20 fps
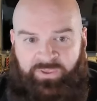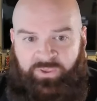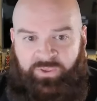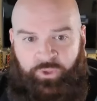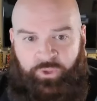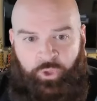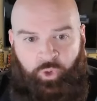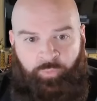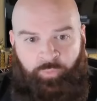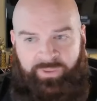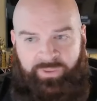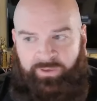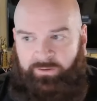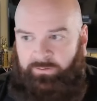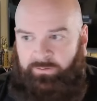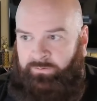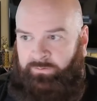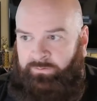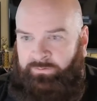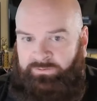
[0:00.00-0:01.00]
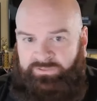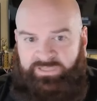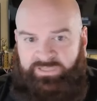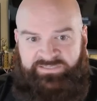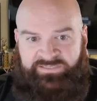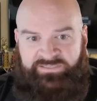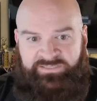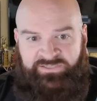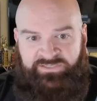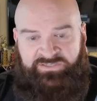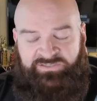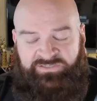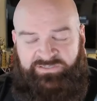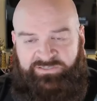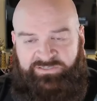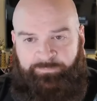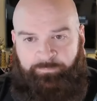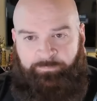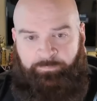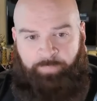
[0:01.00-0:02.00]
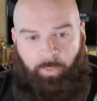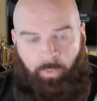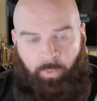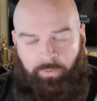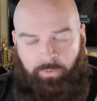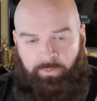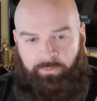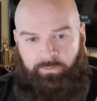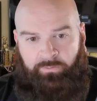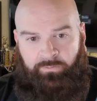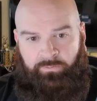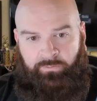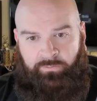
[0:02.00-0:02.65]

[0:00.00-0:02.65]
human. This is a sport.